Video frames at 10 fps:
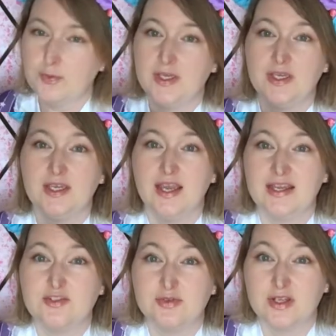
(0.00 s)
we
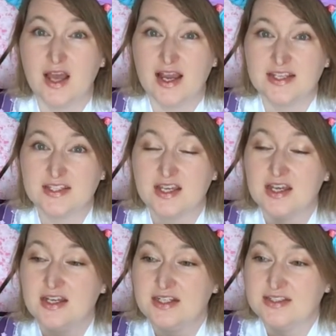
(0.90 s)
had realized
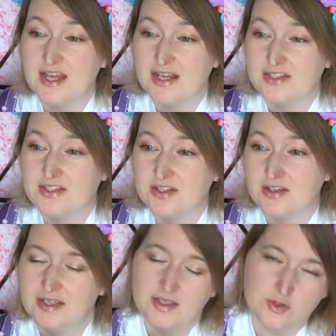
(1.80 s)
that
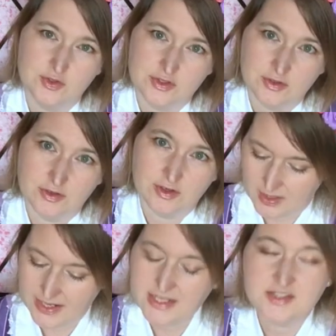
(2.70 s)
they used a
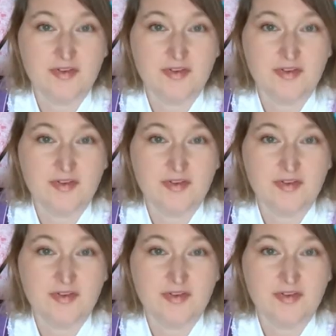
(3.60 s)
lace